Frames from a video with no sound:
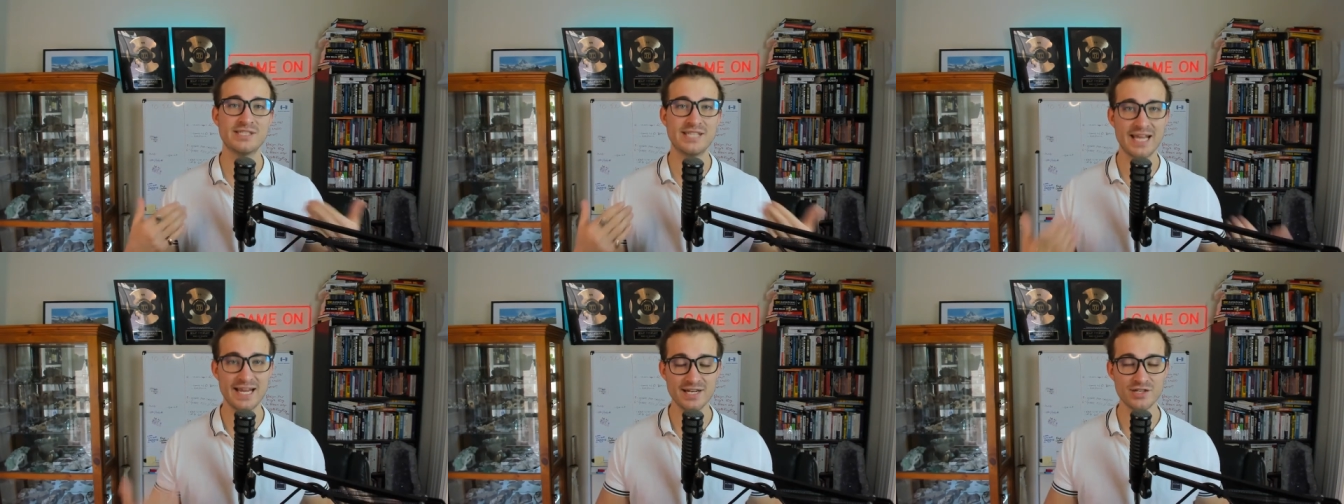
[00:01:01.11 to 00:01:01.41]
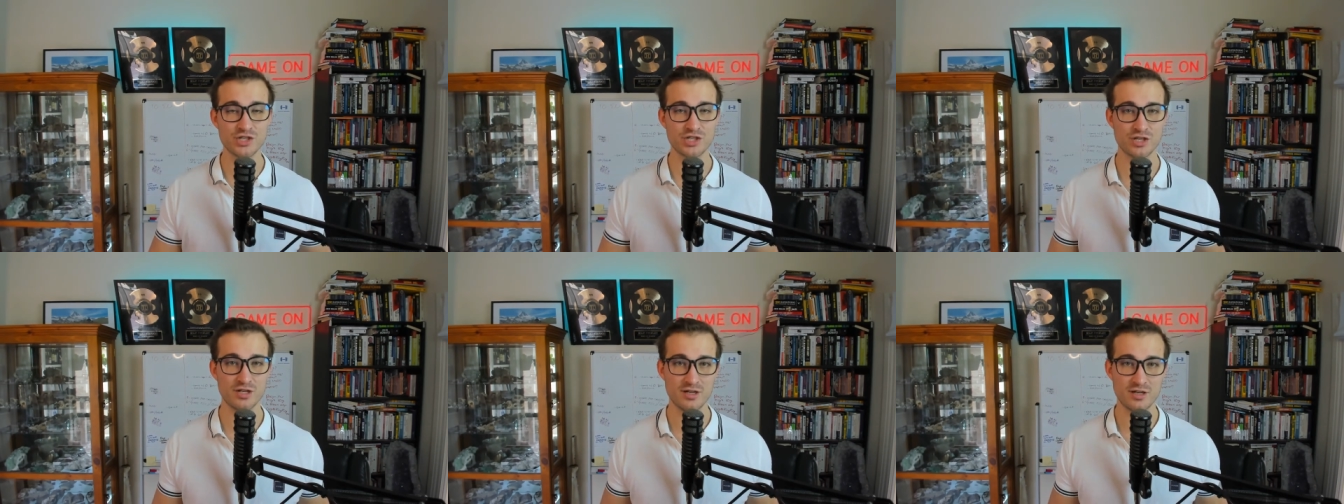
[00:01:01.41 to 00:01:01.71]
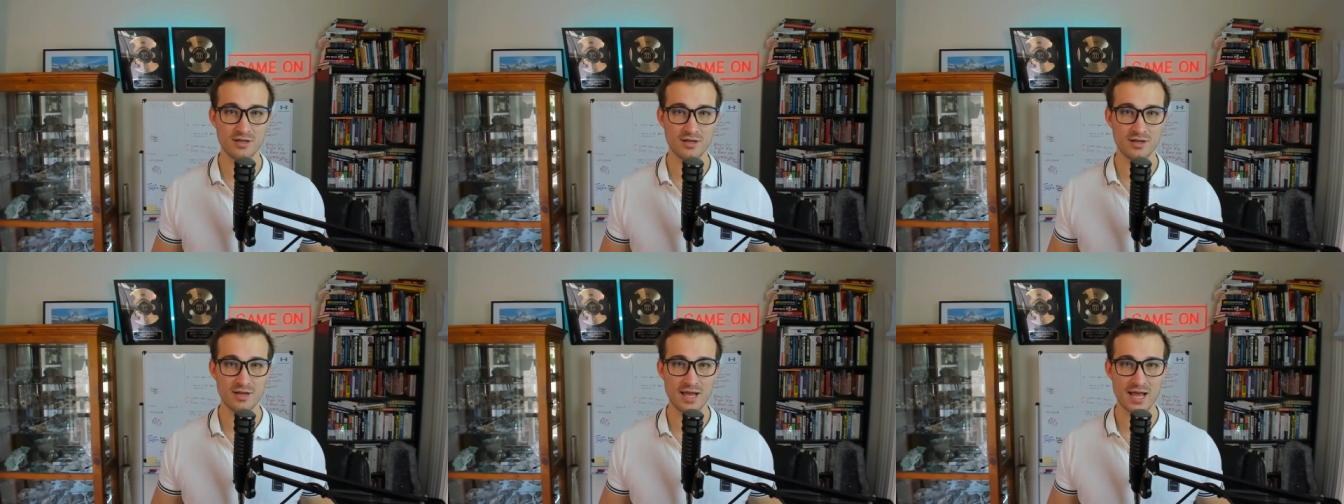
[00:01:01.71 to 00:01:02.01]
teach
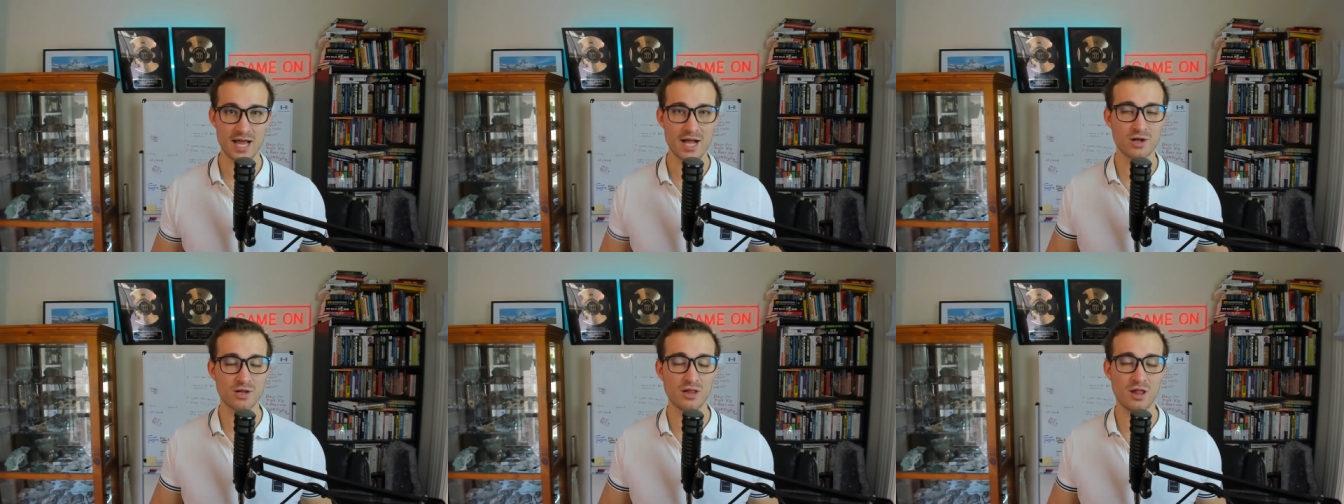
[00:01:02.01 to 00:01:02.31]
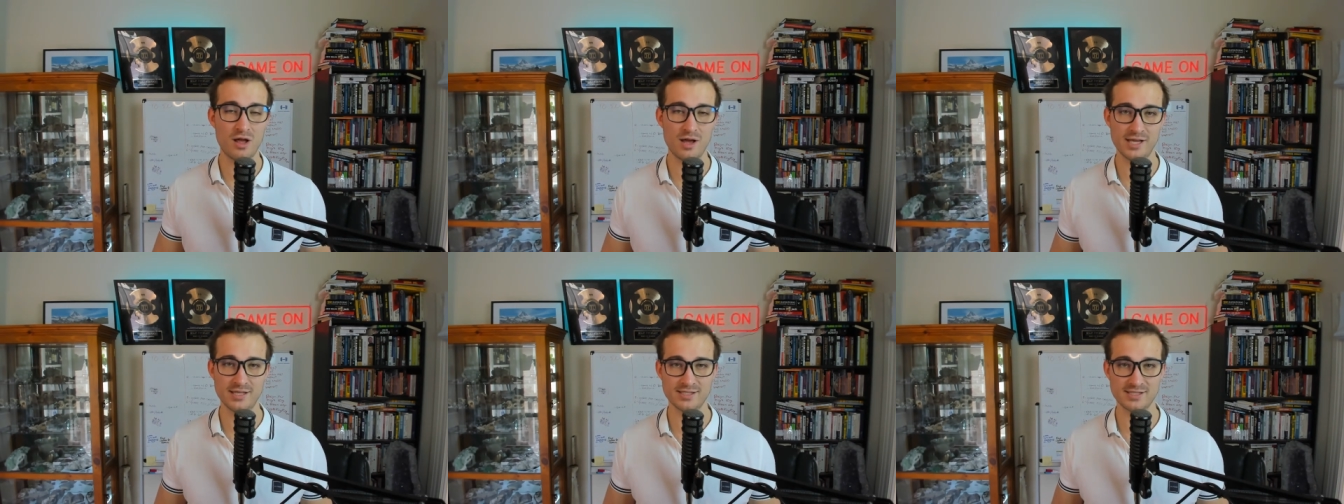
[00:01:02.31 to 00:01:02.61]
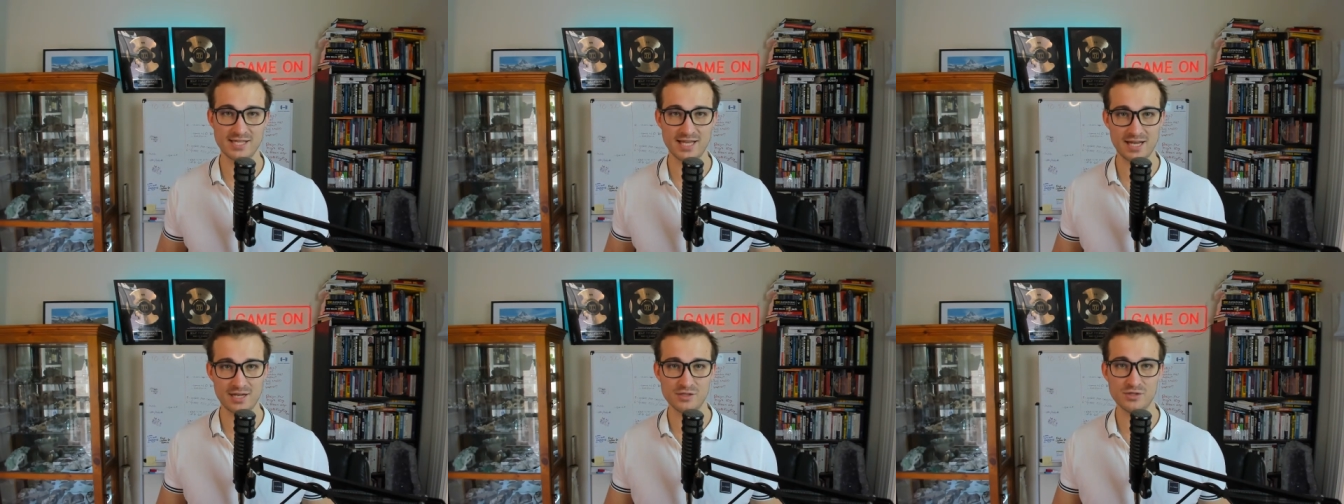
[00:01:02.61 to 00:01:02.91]
our
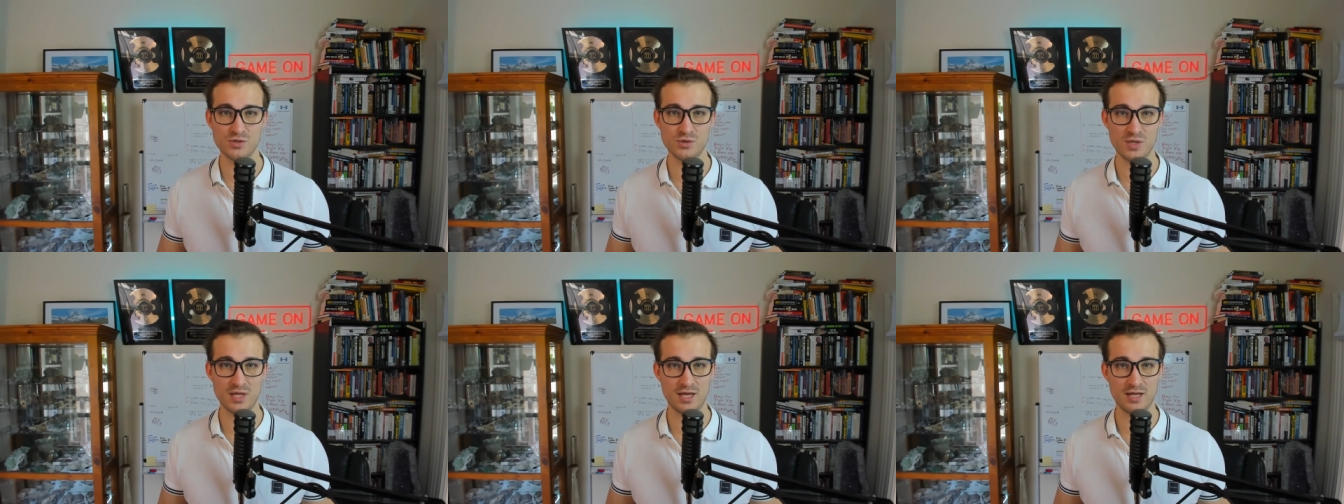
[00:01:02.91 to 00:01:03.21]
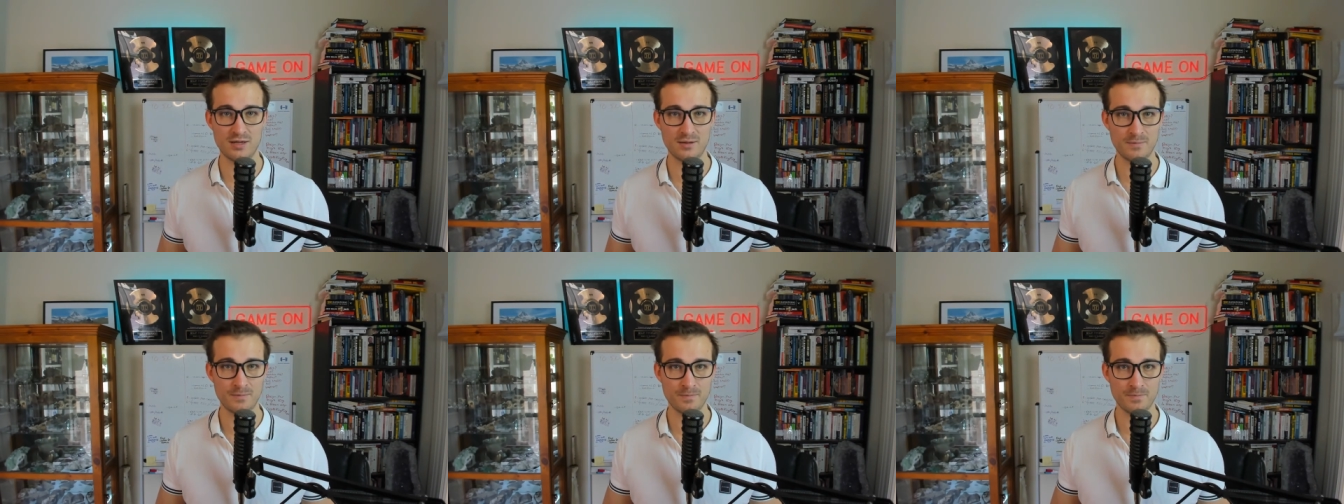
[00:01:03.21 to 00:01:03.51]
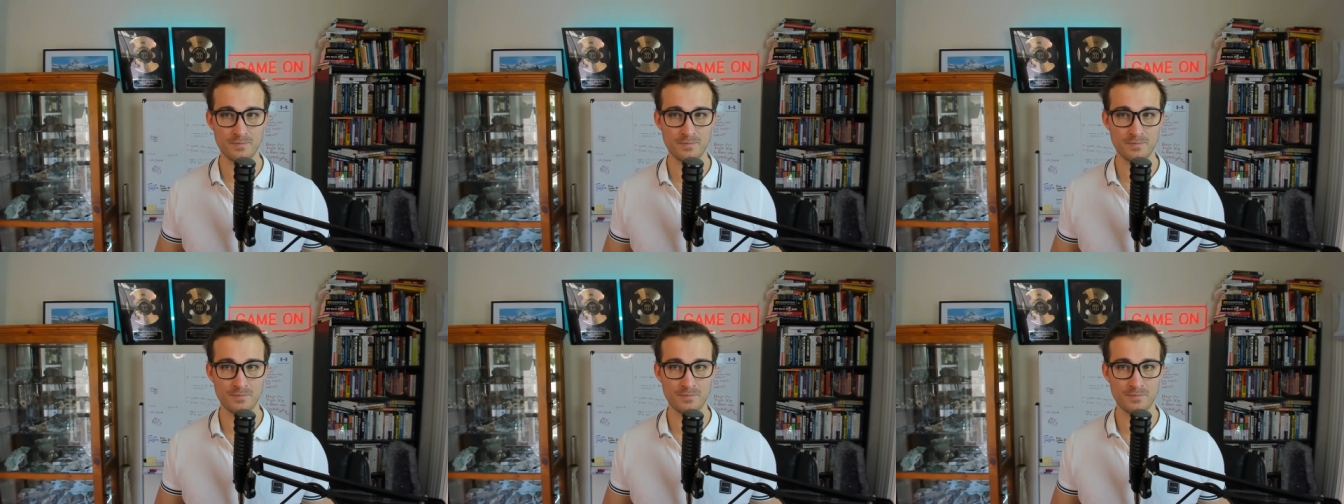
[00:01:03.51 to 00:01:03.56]
clients how to do that.